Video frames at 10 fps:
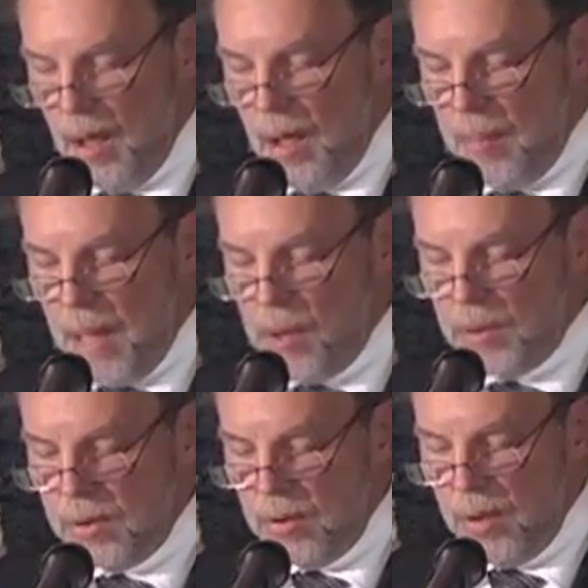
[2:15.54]

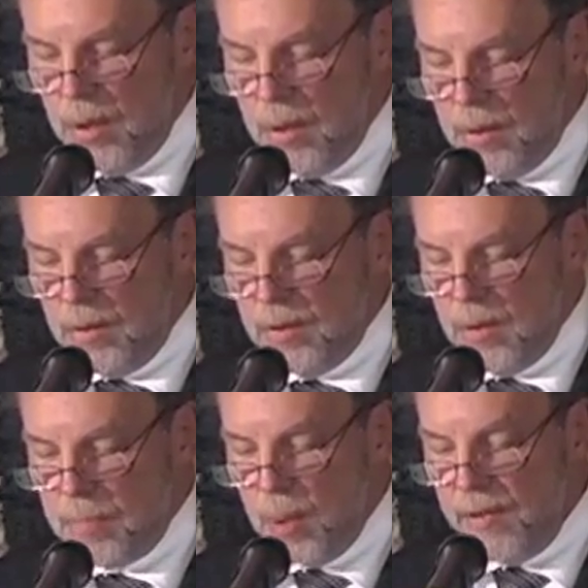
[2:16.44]
About the
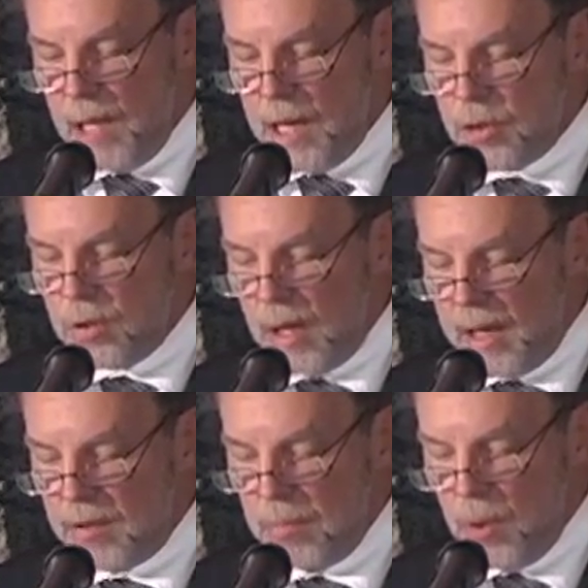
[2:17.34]
privileged
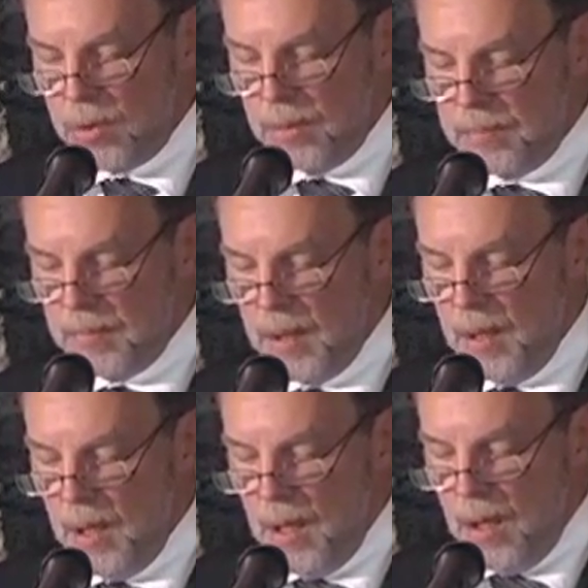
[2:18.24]
tax mode.
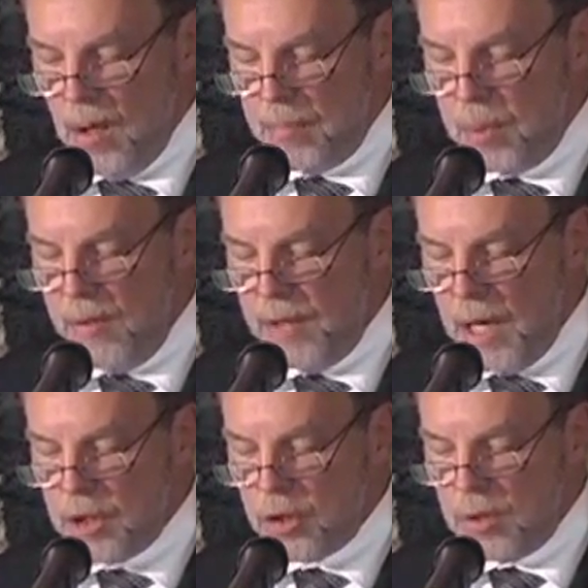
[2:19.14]
A
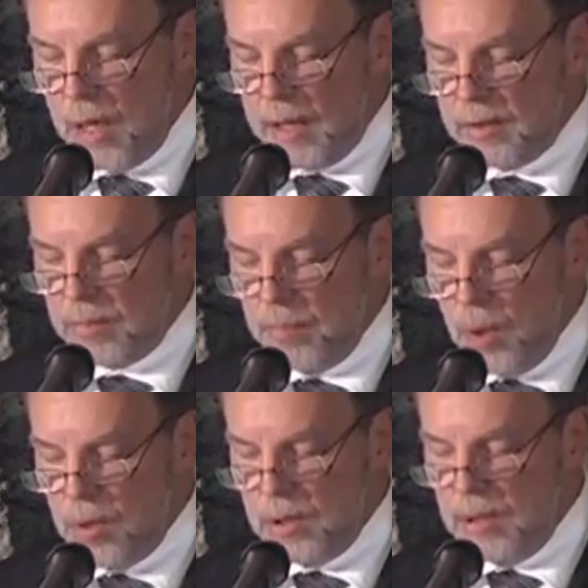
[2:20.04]
privileged tax
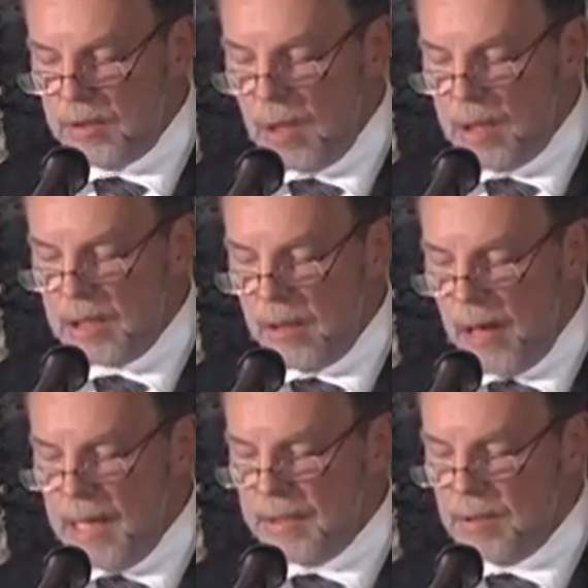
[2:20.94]
mode is
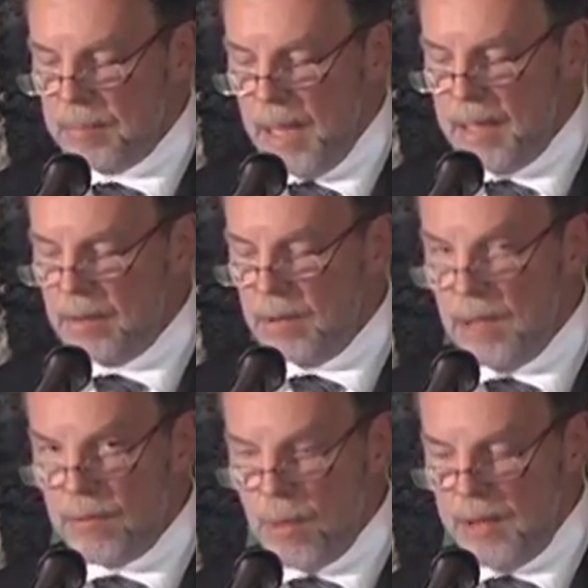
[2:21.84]
characterized by a
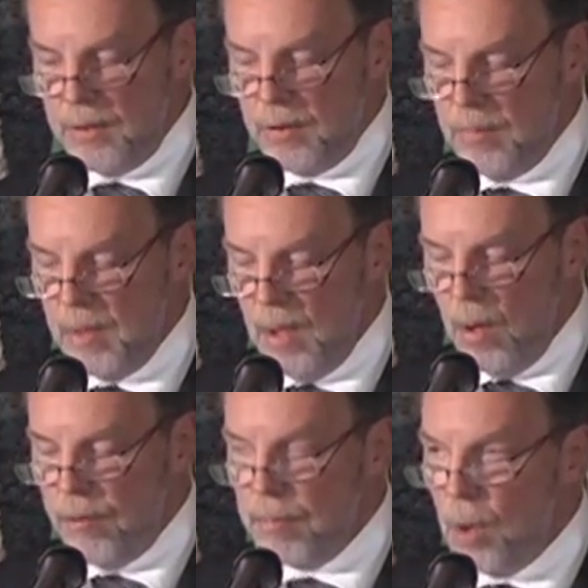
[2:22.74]
difference
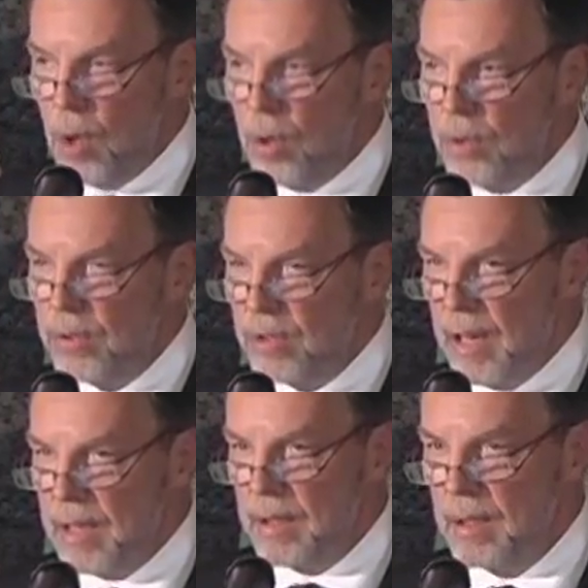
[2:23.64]
of more
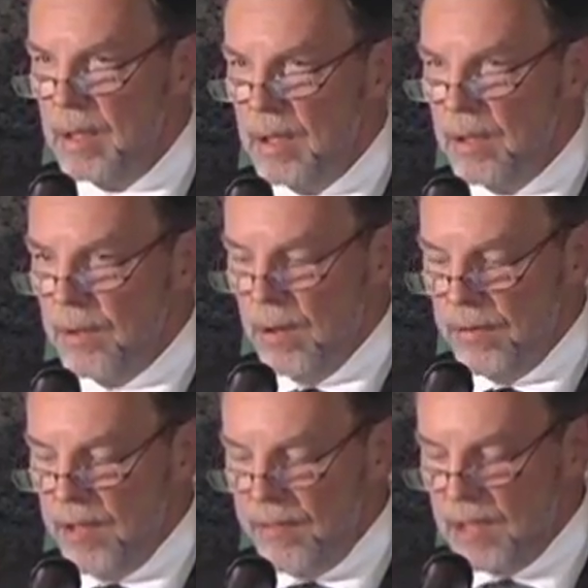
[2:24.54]
than
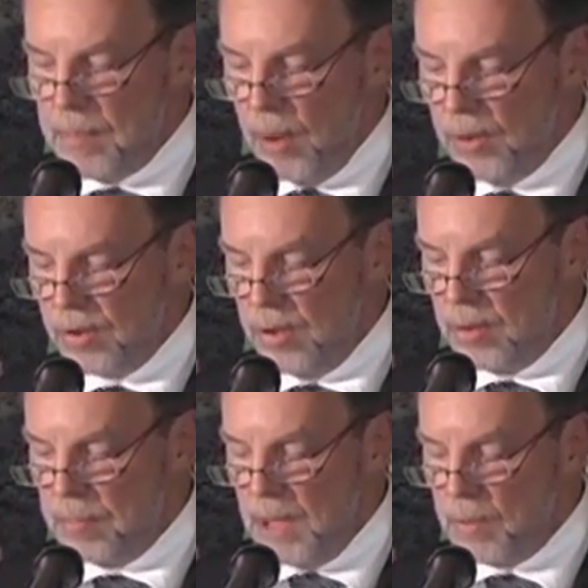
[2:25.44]

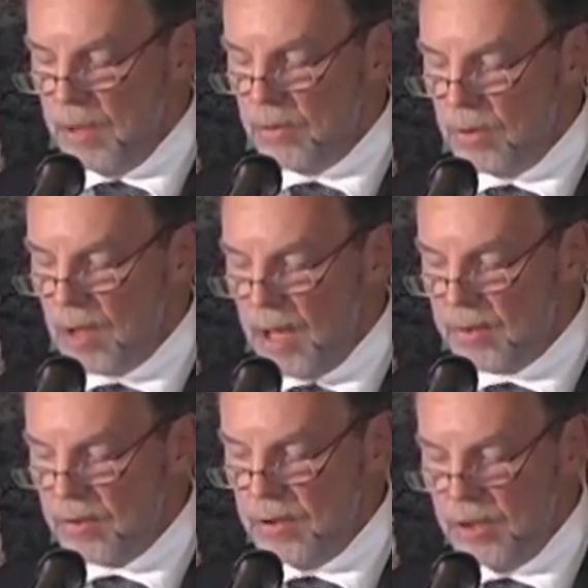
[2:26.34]
50% between the
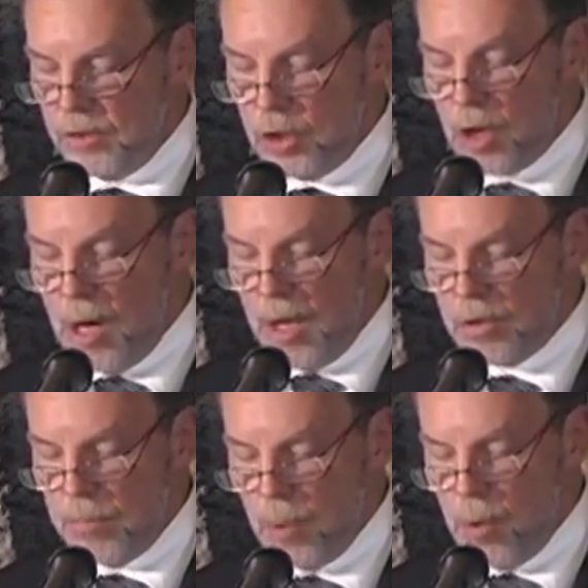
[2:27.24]
tax
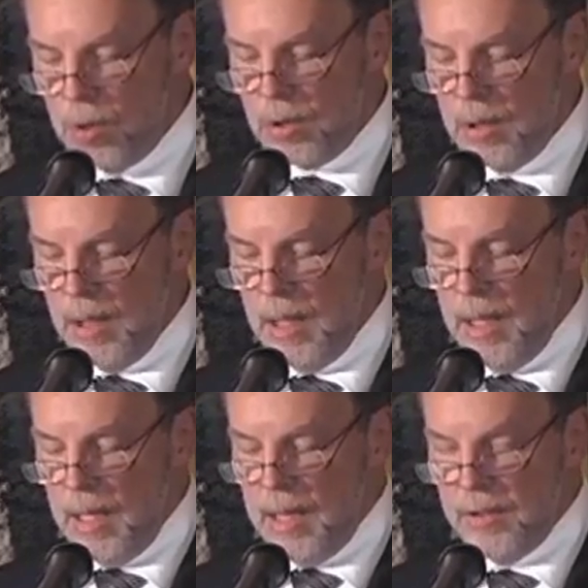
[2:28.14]
discharged abroad
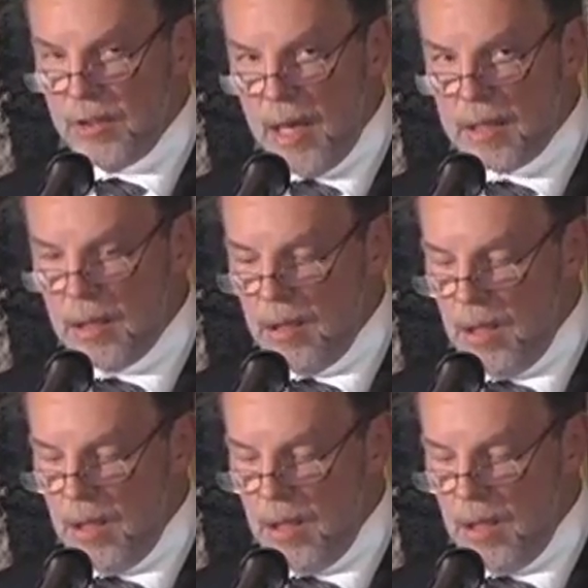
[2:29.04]
and that